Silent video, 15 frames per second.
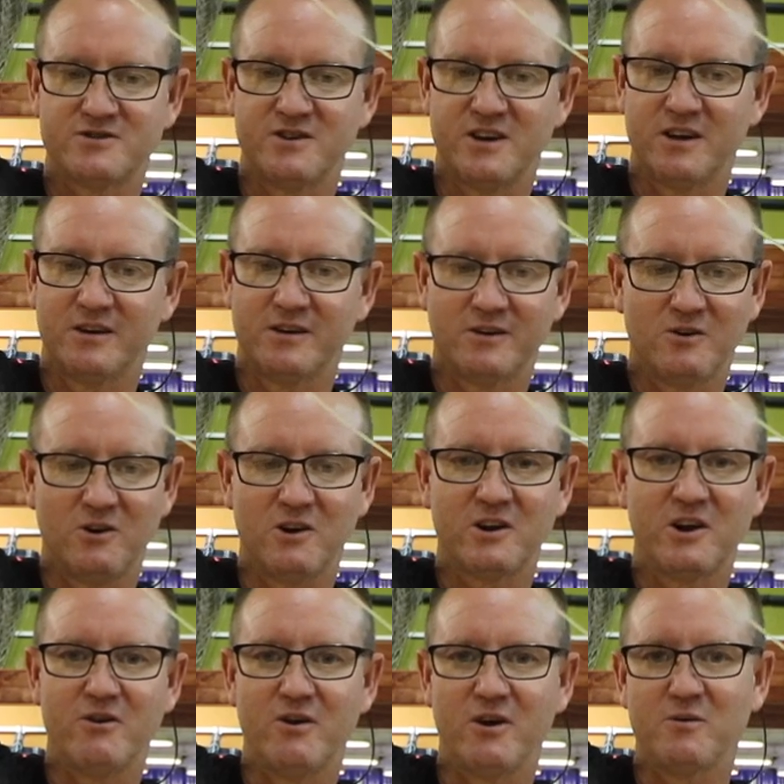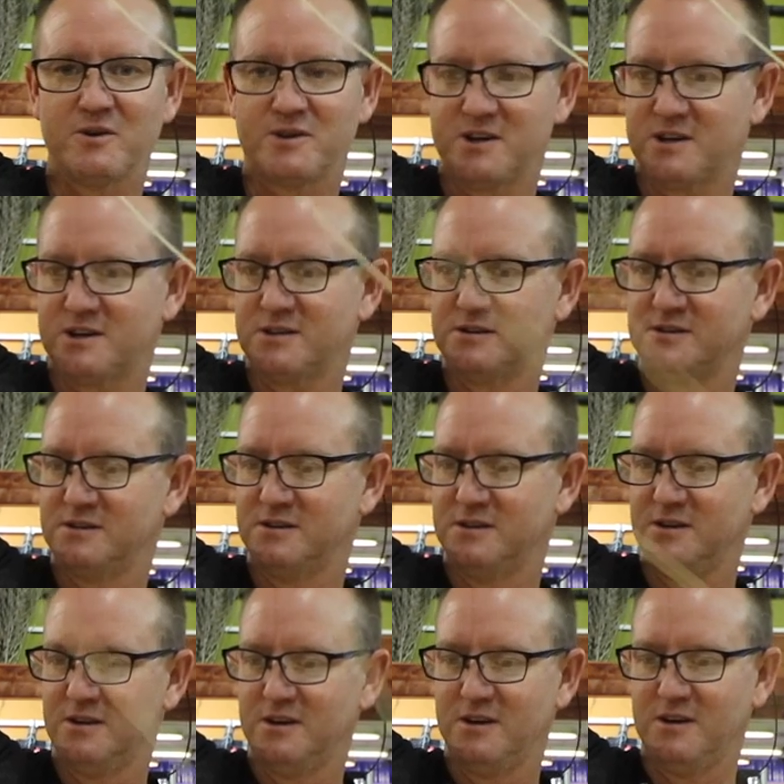string, can't go wrong with it.
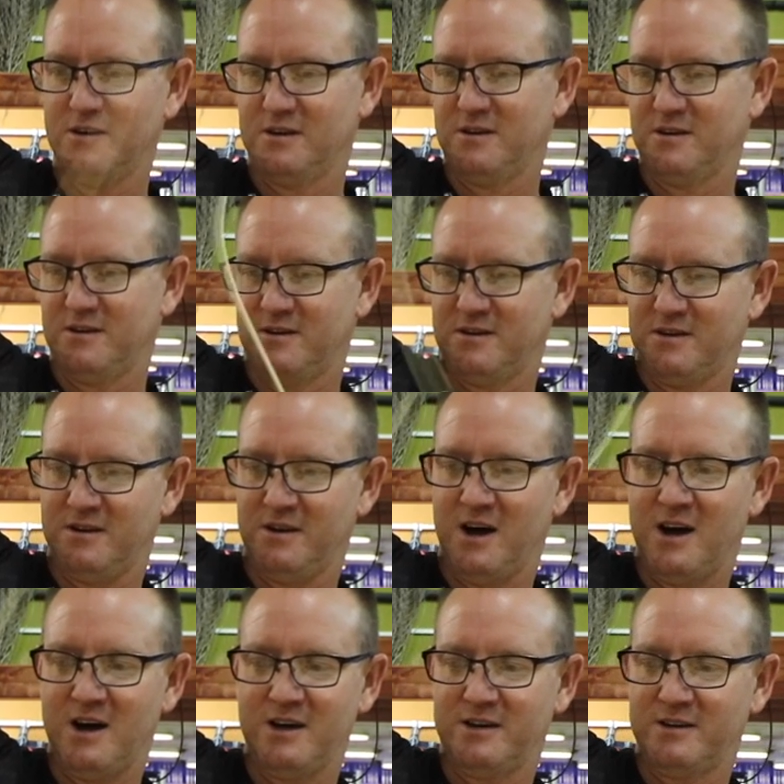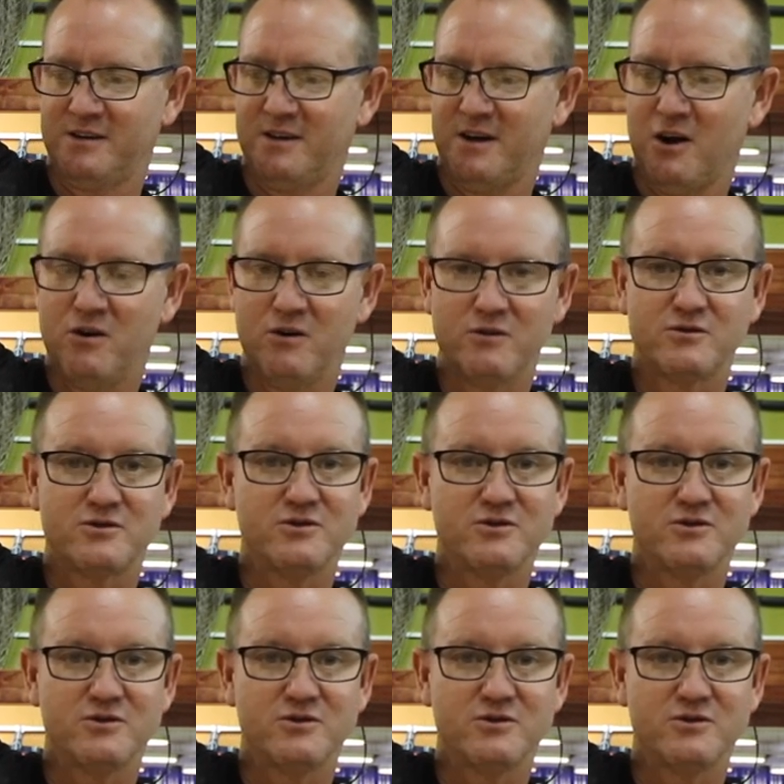9-0